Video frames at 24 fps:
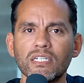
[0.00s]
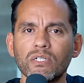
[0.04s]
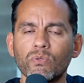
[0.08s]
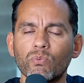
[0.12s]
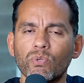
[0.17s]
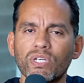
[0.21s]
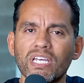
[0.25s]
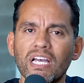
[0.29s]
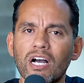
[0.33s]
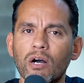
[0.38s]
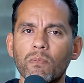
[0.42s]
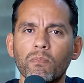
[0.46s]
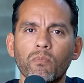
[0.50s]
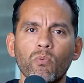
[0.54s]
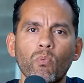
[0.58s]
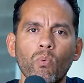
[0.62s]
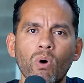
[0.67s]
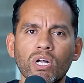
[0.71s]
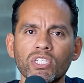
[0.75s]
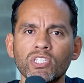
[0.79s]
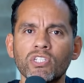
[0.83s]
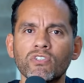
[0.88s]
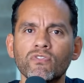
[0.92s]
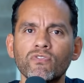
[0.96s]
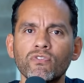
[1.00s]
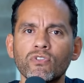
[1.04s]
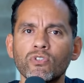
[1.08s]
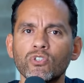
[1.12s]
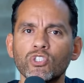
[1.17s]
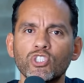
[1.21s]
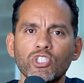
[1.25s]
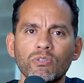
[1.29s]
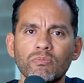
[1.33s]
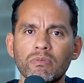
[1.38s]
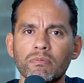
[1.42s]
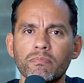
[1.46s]
We help wonderful
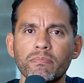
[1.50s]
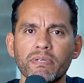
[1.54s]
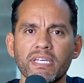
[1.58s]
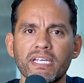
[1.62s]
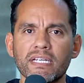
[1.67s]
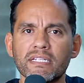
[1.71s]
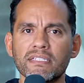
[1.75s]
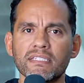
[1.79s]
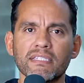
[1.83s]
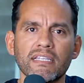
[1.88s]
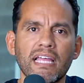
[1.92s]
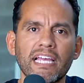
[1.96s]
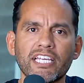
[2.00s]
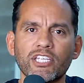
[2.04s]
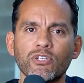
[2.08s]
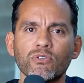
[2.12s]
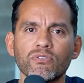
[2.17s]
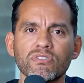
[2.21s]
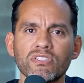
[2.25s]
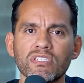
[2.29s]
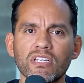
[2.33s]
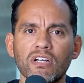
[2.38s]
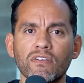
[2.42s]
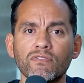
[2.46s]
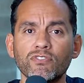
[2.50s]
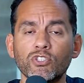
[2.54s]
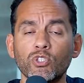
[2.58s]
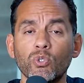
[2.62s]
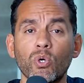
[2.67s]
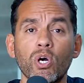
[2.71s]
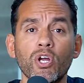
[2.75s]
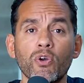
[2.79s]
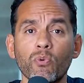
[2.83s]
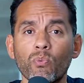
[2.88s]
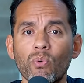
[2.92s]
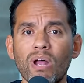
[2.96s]
human beings like yourself to
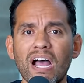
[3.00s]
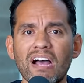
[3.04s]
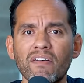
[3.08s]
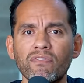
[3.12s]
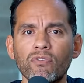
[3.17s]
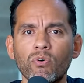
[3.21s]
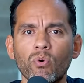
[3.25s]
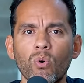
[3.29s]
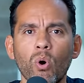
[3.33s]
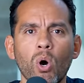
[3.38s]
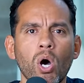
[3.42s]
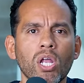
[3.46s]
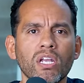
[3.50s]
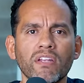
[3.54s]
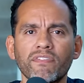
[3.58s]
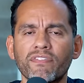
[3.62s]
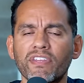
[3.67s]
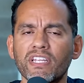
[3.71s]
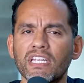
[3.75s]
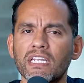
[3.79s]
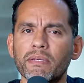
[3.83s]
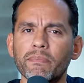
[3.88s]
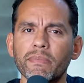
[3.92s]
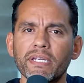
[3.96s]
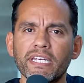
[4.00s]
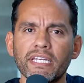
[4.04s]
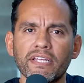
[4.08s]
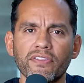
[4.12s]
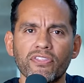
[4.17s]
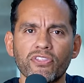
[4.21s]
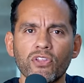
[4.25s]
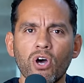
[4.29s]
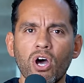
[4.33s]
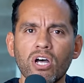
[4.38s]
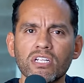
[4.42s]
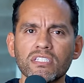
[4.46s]
unravel all of the limiting
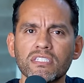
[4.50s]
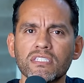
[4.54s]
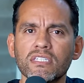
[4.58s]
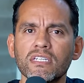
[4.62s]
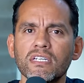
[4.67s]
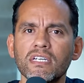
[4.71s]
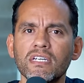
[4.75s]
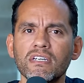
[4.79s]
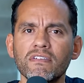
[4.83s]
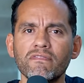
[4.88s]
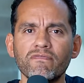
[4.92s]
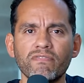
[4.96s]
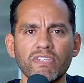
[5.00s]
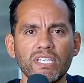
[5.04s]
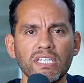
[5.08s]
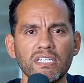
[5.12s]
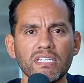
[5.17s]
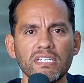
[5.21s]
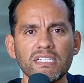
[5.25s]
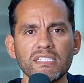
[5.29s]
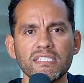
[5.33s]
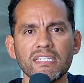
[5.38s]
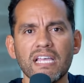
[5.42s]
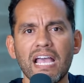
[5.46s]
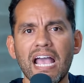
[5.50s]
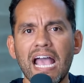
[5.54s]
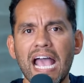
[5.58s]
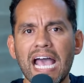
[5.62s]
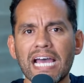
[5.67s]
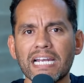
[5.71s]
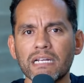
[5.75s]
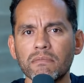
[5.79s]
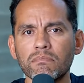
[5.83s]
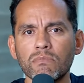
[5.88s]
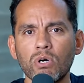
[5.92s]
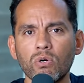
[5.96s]
thoughts feelings,
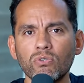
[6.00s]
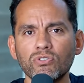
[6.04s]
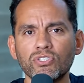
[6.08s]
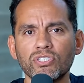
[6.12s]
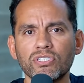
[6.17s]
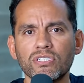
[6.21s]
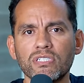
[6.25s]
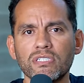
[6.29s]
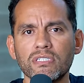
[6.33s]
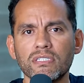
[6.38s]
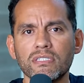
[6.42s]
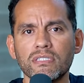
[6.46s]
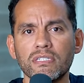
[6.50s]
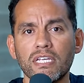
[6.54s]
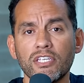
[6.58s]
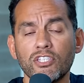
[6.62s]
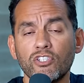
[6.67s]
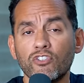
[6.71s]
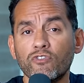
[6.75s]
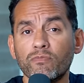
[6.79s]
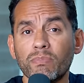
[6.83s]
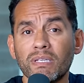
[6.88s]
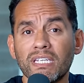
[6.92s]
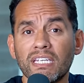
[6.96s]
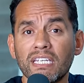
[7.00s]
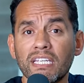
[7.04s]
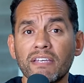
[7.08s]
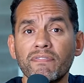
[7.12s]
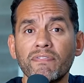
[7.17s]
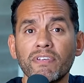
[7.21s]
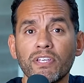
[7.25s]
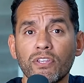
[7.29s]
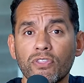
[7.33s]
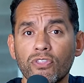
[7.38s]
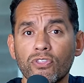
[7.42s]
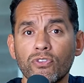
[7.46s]
and emotions that you've been
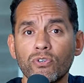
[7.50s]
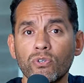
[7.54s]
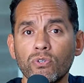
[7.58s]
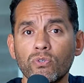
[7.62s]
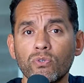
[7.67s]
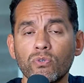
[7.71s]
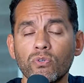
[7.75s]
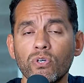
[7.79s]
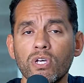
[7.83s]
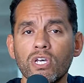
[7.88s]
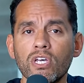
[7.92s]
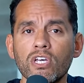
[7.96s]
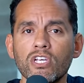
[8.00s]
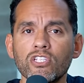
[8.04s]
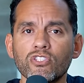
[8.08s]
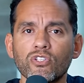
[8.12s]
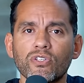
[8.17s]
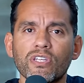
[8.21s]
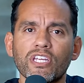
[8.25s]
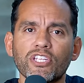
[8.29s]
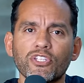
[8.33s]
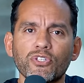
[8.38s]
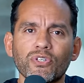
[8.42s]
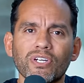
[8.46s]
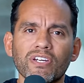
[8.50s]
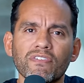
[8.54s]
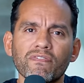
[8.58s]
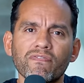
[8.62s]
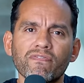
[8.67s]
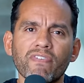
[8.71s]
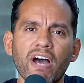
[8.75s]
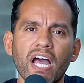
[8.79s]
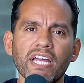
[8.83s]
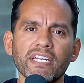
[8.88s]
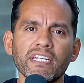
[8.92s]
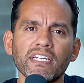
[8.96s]
living through so that you can
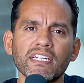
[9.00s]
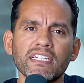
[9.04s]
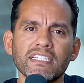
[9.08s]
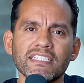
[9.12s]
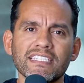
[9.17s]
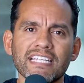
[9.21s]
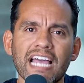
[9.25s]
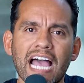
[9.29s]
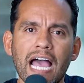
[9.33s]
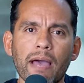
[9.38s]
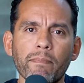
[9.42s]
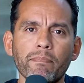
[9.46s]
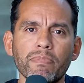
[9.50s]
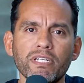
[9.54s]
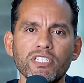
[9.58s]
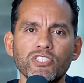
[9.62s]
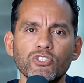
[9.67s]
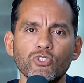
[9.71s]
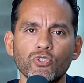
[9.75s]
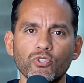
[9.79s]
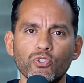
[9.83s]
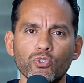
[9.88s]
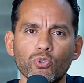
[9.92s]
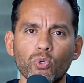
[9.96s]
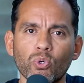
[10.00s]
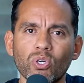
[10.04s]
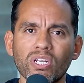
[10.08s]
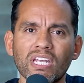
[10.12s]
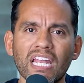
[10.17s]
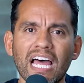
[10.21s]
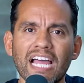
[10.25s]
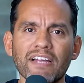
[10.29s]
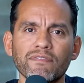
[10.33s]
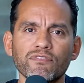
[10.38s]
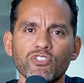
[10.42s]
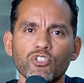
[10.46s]
finally tap into your
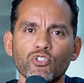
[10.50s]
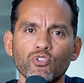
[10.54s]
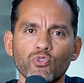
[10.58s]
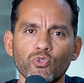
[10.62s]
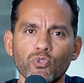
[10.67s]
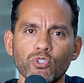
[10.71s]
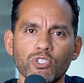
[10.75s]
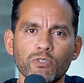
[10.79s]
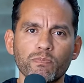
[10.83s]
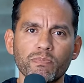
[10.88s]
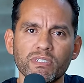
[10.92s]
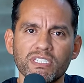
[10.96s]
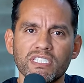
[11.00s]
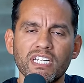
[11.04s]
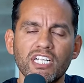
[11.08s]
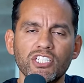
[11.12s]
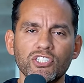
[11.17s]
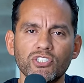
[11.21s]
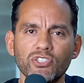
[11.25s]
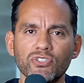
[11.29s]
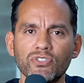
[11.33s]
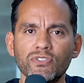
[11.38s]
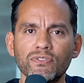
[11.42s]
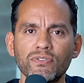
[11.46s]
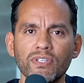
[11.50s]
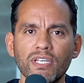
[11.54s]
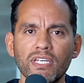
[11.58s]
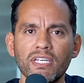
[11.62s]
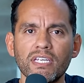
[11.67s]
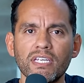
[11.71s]
life's truest potential.